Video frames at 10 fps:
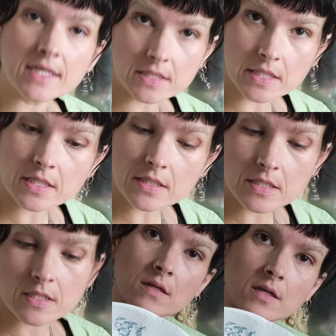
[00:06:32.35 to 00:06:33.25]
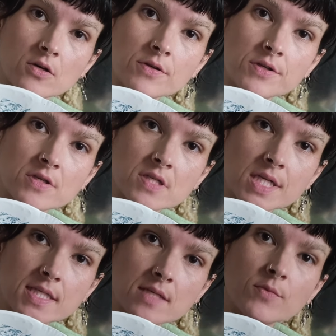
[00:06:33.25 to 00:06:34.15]
England. You know, you just
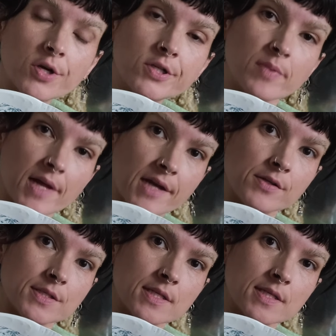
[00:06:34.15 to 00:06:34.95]
need some large platters